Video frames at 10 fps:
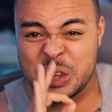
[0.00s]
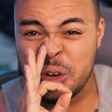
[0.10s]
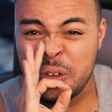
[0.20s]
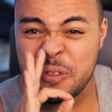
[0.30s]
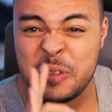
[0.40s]

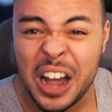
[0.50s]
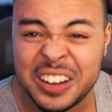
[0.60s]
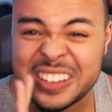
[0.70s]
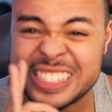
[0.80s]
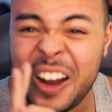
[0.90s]
you
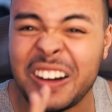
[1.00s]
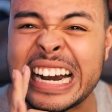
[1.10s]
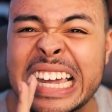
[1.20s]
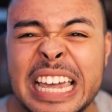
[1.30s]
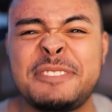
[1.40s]
fuckers are
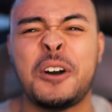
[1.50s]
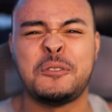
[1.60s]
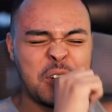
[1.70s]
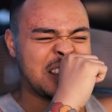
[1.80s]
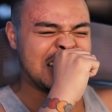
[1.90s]
evil
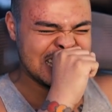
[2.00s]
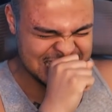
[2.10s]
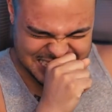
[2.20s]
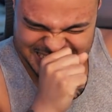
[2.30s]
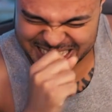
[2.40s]
for
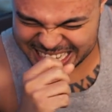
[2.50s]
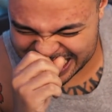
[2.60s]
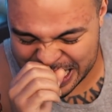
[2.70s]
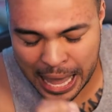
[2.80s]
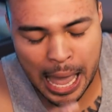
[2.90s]
this.
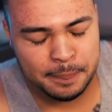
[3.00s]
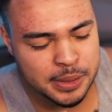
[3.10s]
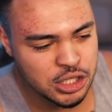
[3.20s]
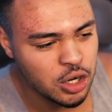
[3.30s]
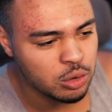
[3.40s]

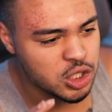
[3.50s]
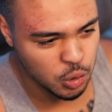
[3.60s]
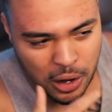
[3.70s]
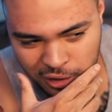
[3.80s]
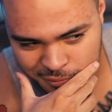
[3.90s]
Episode
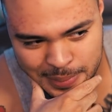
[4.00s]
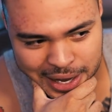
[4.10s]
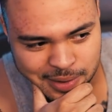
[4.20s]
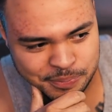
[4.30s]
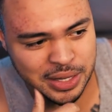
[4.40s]
12,
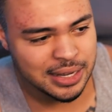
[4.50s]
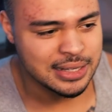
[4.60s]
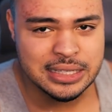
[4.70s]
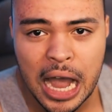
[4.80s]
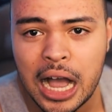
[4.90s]
man.
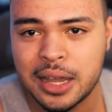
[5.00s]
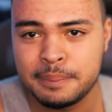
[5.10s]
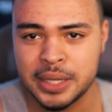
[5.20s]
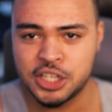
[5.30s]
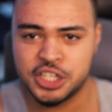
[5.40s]

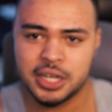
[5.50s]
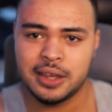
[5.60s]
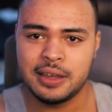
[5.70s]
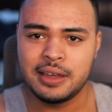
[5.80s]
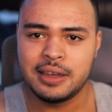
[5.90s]
Takemichi,
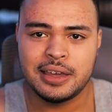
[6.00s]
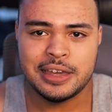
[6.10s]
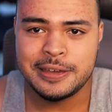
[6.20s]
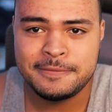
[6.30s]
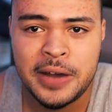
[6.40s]

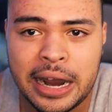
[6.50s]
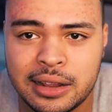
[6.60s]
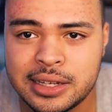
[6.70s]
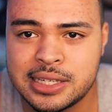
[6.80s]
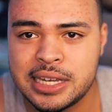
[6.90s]
he
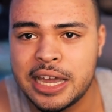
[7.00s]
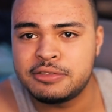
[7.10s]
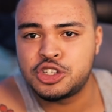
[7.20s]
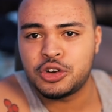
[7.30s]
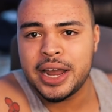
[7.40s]
finally
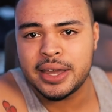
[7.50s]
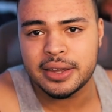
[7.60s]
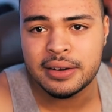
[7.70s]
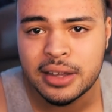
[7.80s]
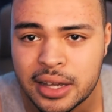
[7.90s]
saves
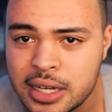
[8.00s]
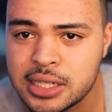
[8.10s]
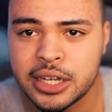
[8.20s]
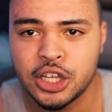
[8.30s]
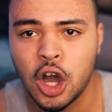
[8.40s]
Draken. He's
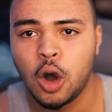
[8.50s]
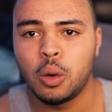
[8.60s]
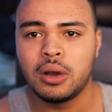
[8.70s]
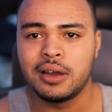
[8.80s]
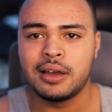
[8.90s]
like,
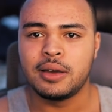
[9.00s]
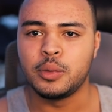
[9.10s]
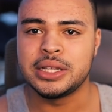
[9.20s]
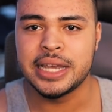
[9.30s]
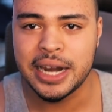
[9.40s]
yo,
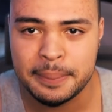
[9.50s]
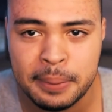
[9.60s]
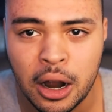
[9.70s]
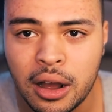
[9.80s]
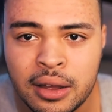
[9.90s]
we did it,
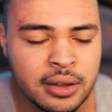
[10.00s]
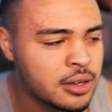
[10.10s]
bruh.